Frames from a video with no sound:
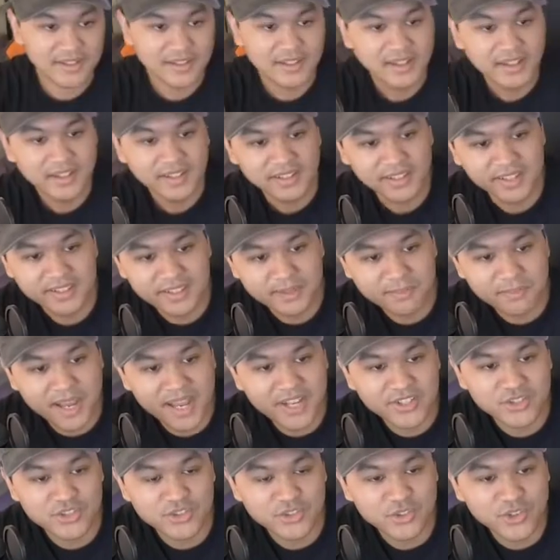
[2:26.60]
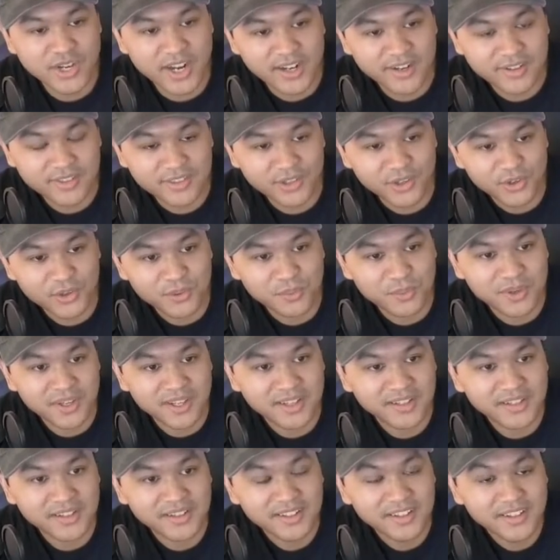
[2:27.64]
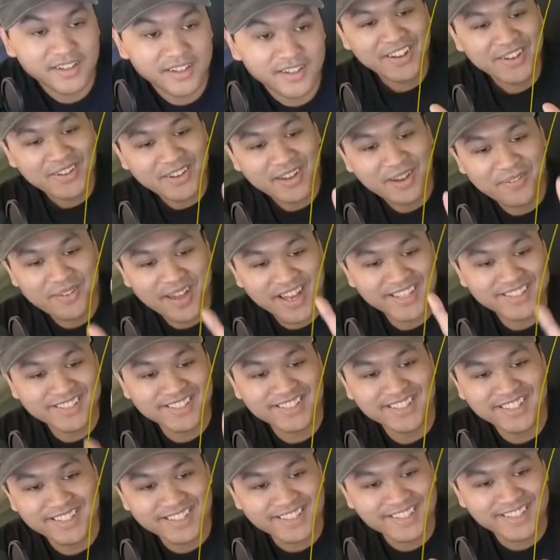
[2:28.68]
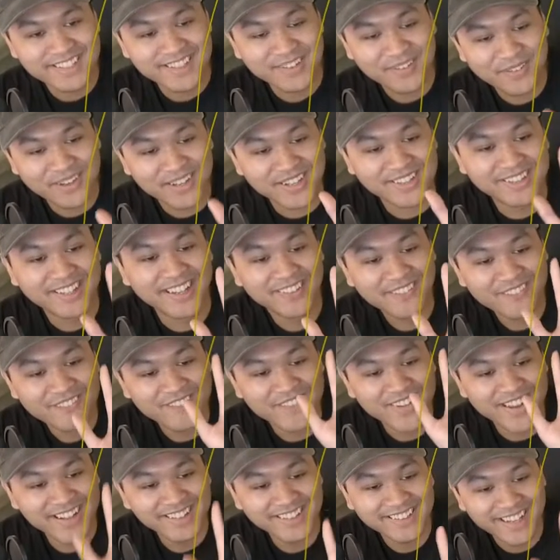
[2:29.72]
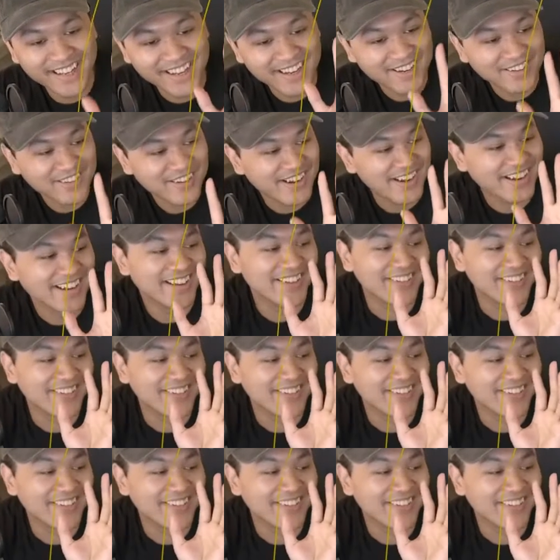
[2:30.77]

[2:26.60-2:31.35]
Let's imagine you had a third one. Imagine this is a weird Venn diagram.